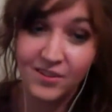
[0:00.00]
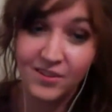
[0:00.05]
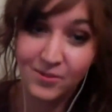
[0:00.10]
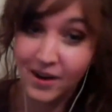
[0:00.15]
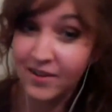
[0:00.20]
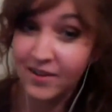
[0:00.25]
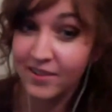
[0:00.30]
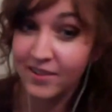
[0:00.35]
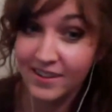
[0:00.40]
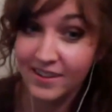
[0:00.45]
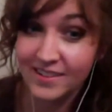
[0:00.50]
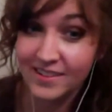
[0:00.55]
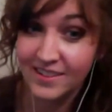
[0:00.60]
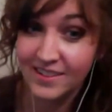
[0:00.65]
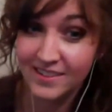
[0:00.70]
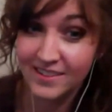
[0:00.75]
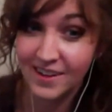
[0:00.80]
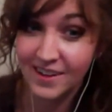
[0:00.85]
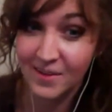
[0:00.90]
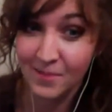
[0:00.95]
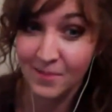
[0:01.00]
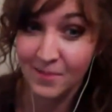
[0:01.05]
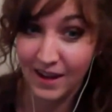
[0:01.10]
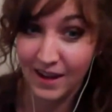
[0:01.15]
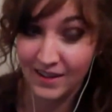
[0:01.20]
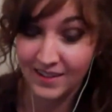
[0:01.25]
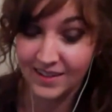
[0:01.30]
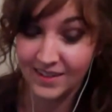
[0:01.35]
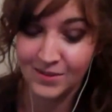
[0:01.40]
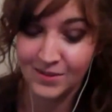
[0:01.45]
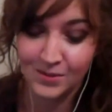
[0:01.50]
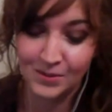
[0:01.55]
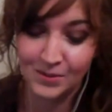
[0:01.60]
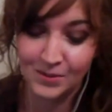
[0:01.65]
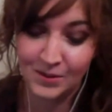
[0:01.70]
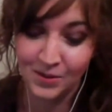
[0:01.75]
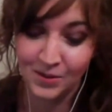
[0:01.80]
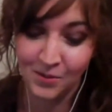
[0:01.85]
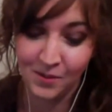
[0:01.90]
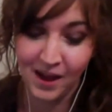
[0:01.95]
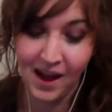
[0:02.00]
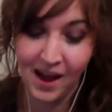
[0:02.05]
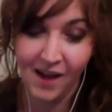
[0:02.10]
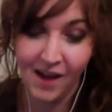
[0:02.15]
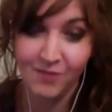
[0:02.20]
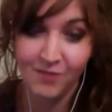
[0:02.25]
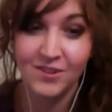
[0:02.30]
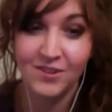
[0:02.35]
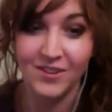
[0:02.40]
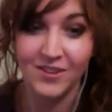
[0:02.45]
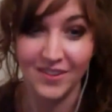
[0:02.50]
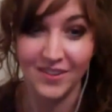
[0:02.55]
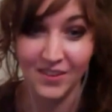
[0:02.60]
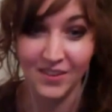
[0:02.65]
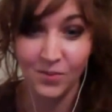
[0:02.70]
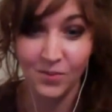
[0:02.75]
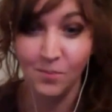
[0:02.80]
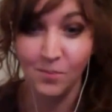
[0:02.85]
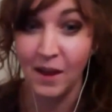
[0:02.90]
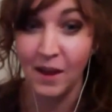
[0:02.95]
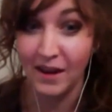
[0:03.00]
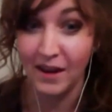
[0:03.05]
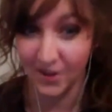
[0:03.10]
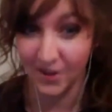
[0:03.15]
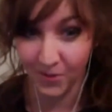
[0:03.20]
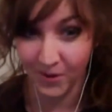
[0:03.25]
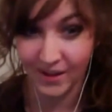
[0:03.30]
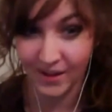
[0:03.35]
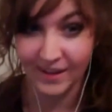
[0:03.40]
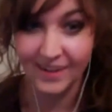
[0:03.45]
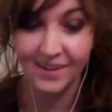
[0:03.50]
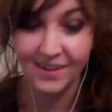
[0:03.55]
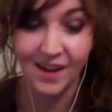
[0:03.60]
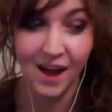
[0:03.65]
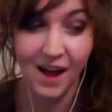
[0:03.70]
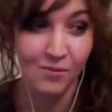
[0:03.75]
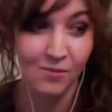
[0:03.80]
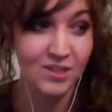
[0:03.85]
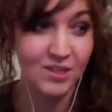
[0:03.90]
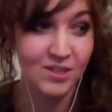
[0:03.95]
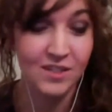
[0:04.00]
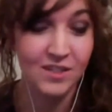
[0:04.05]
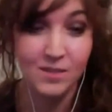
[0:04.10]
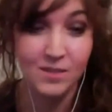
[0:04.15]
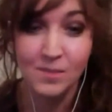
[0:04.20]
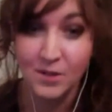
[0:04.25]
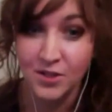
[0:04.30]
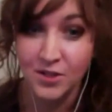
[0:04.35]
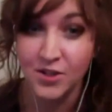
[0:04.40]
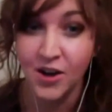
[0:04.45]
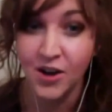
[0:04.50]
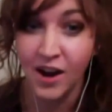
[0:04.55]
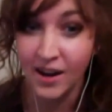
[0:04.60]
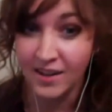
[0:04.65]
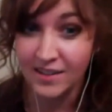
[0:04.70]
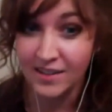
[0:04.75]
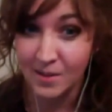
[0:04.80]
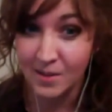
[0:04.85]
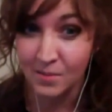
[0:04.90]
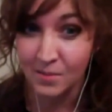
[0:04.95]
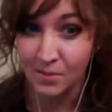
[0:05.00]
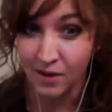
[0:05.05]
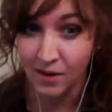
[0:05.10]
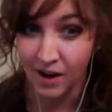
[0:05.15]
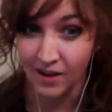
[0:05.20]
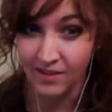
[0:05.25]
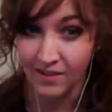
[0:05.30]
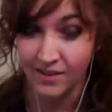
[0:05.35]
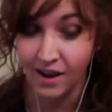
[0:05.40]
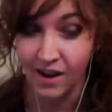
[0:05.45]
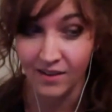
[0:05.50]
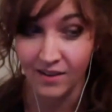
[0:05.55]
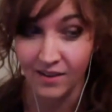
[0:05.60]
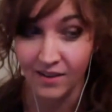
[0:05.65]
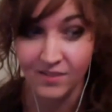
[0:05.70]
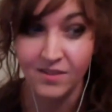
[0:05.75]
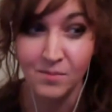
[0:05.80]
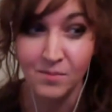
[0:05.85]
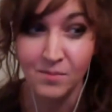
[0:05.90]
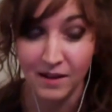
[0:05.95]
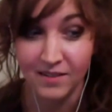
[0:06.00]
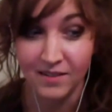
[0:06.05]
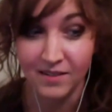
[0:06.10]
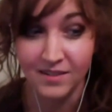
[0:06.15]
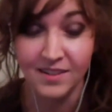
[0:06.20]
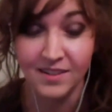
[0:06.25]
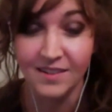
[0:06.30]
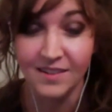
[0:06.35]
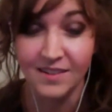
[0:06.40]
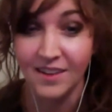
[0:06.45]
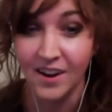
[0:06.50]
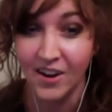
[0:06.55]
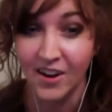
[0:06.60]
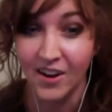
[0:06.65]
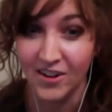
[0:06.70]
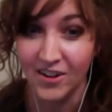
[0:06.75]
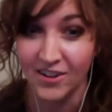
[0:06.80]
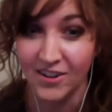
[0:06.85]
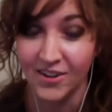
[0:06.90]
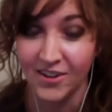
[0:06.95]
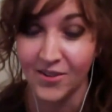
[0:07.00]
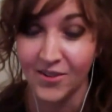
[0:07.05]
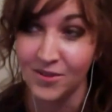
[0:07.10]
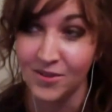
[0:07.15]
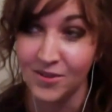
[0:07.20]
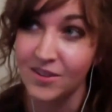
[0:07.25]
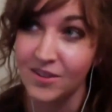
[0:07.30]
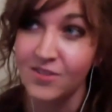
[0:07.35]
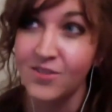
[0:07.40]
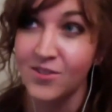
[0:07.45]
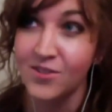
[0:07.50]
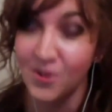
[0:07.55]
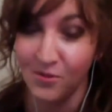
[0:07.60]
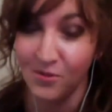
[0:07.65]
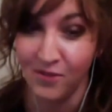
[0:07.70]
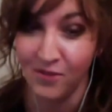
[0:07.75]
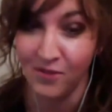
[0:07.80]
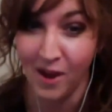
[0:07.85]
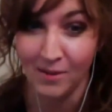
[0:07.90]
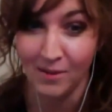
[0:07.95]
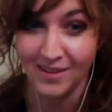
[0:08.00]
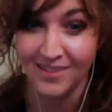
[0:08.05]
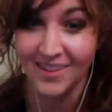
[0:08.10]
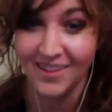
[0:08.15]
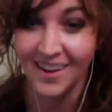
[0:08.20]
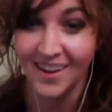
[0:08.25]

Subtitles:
Ryan O'Neal is just getting back to his room after this banquet at which he's been trying to impress Austin Pendleton's character, who is so fabulous,